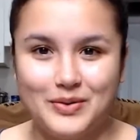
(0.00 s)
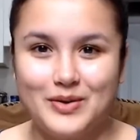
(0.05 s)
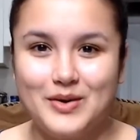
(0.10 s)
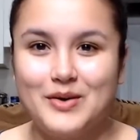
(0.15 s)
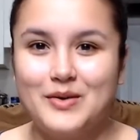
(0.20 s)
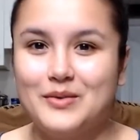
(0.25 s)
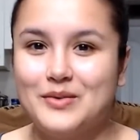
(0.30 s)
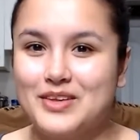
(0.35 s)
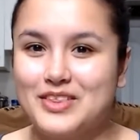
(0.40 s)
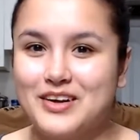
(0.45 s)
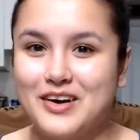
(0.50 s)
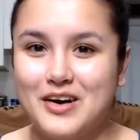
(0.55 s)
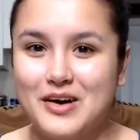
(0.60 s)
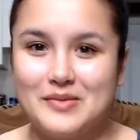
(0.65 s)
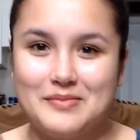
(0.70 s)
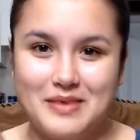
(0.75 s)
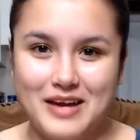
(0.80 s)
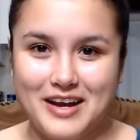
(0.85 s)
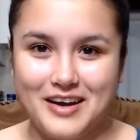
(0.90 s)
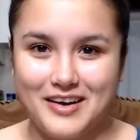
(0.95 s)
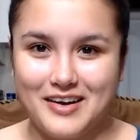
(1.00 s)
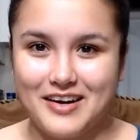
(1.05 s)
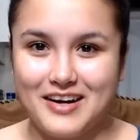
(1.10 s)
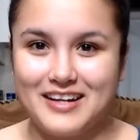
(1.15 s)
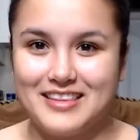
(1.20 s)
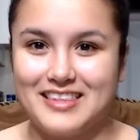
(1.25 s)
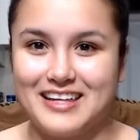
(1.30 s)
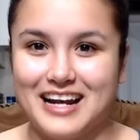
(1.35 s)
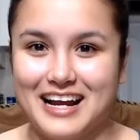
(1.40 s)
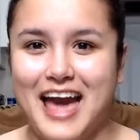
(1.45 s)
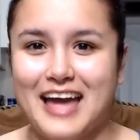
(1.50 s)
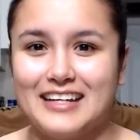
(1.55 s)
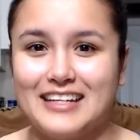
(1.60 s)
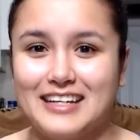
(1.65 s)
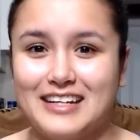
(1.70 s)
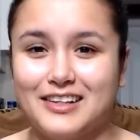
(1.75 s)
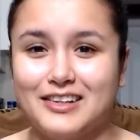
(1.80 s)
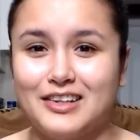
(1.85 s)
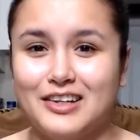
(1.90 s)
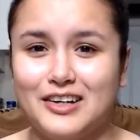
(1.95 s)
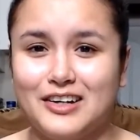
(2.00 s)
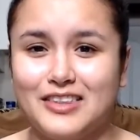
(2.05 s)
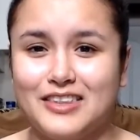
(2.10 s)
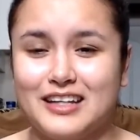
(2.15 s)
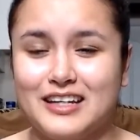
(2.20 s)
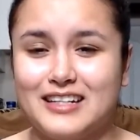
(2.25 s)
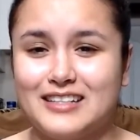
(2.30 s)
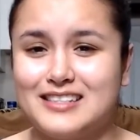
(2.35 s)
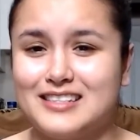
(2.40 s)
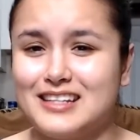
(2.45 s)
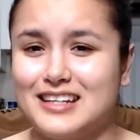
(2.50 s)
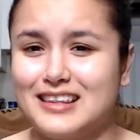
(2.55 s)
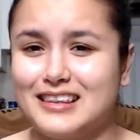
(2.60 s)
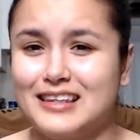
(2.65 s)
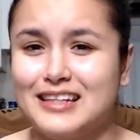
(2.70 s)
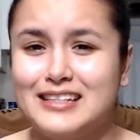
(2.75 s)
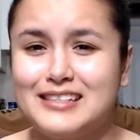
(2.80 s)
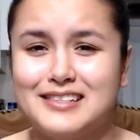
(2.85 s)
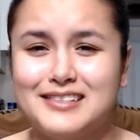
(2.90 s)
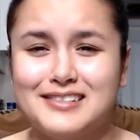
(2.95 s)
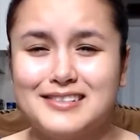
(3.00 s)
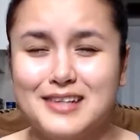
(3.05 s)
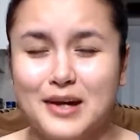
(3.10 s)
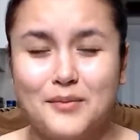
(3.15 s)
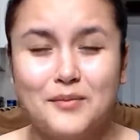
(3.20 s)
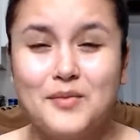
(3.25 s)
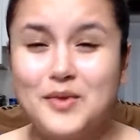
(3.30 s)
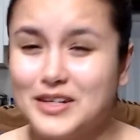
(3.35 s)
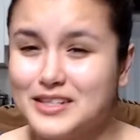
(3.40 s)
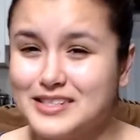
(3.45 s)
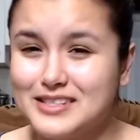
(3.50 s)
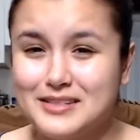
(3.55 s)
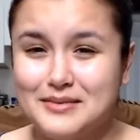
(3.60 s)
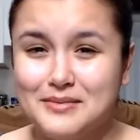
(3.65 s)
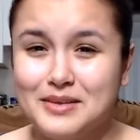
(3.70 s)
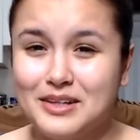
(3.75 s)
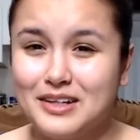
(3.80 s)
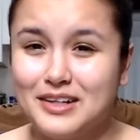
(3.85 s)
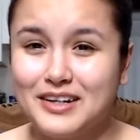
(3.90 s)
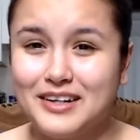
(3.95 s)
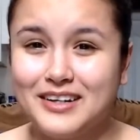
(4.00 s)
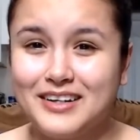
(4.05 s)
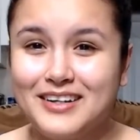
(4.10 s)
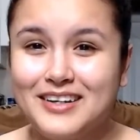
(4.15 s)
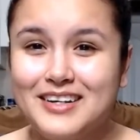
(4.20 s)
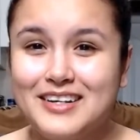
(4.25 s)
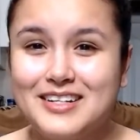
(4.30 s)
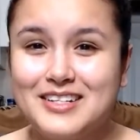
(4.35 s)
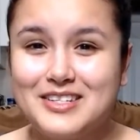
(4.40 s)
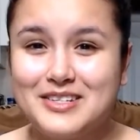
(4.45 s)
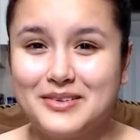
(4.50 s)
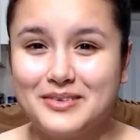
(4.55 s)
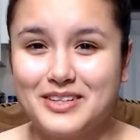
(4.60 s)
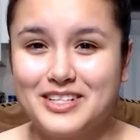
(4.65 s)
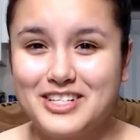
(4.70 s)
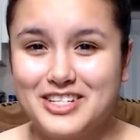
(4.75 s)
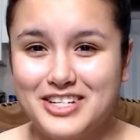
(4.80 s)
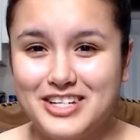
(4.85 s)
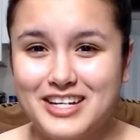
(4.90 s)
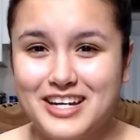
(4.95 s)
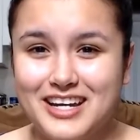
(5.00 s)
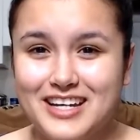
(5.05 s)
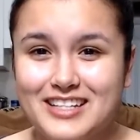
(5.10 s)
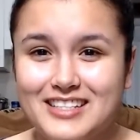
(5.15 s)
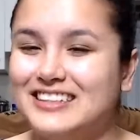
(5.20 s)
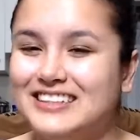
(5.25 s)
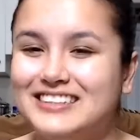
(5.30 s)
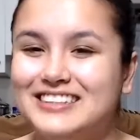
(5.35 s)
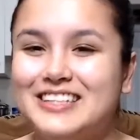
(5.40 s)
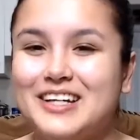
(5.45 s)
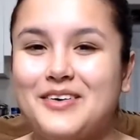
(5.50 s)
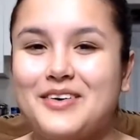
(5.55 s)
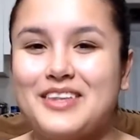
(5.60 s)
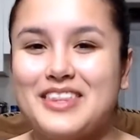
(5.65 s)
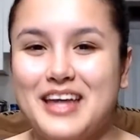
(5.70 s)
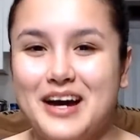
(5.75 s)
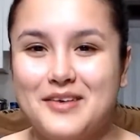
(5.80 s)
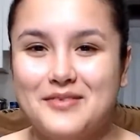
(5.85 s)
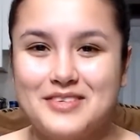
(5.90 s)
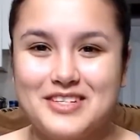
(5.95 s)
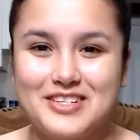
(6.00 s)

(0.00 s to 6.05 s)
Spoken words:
with all my heart that I can get a look that is at least somewhat similar to what she does. So without much